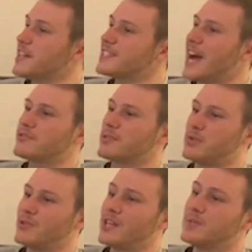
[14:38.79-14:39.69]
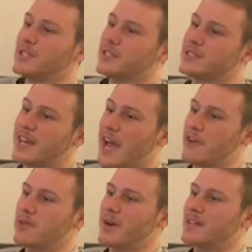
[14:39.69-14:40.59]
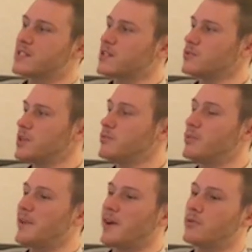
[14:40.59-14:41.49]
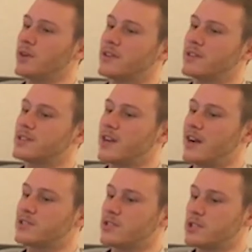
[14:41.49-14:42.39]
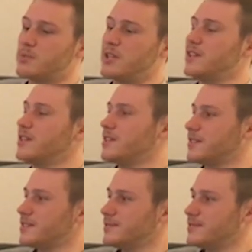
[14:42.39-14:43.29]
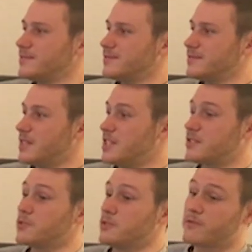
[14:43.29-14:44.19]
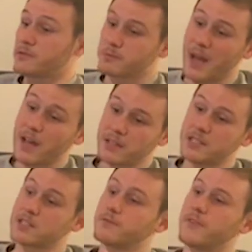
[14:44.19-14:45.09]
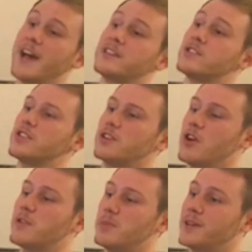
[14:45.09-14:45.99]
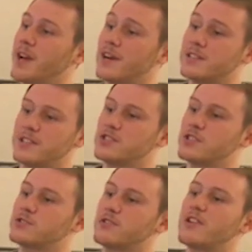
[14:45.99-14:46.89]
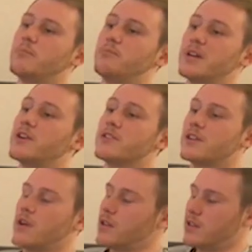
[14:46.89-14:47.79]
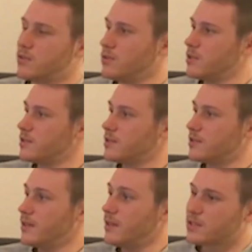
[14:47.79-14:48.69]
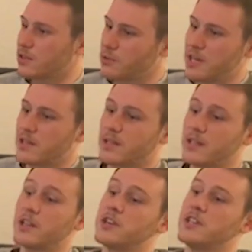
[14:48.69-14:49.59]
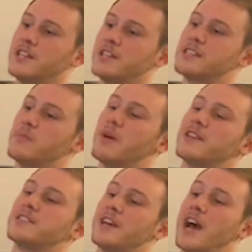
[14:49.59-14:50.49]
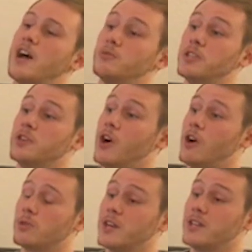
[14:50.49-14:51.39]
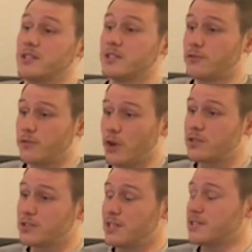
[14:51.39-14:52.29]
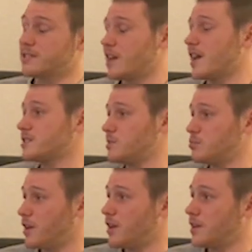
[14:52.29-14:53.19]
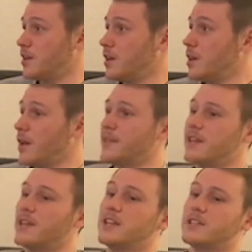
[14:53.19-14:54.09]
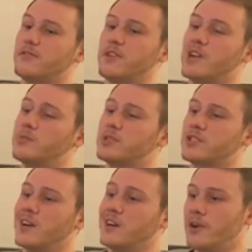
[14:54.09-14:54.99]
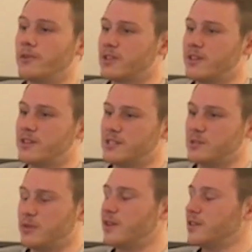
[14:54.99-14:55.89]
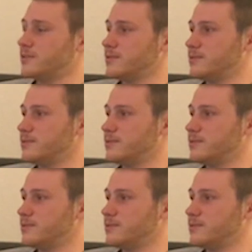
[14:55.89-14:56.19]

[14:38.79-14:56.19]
He doesn't have to pull up. He can take everybody to the rim no matter what their size or speed is. He's faster than all the big guys, and he's just straight up bigger than all the little ones. So he can literally get to the basket at will already in his first season technically playing. And then he can develop a shot over the years he's playing.